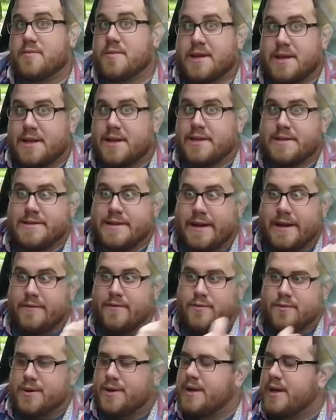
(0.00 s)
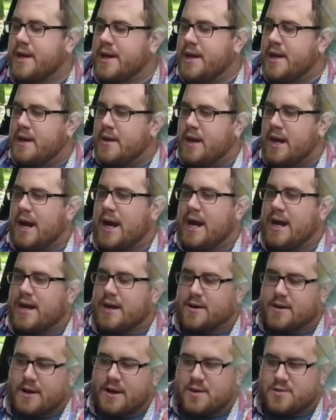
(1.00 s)
many kids you have, three, uh, in
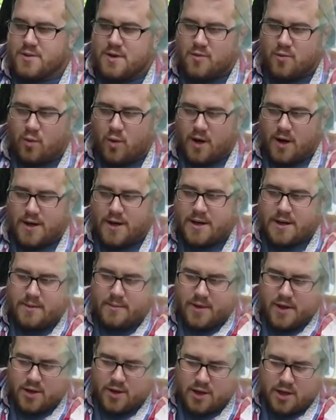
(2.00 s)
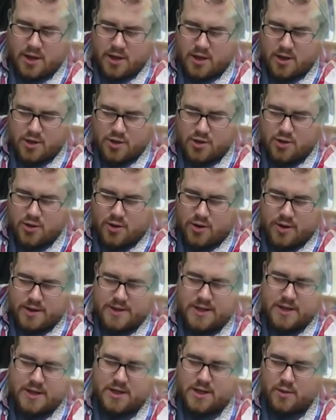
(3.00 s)
our case, we have one, but you can control
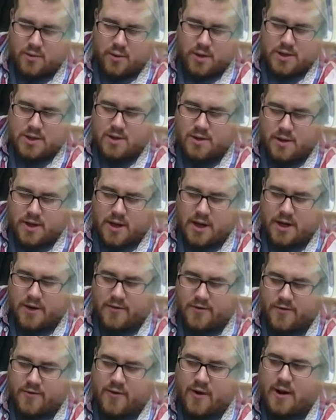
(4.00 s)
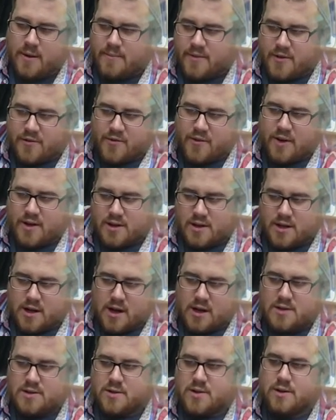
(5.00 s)
essentially what's going on from the front
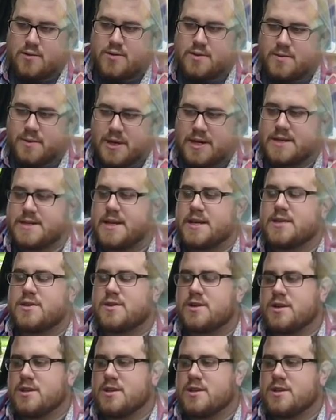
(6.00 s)
console there, which makes sense. You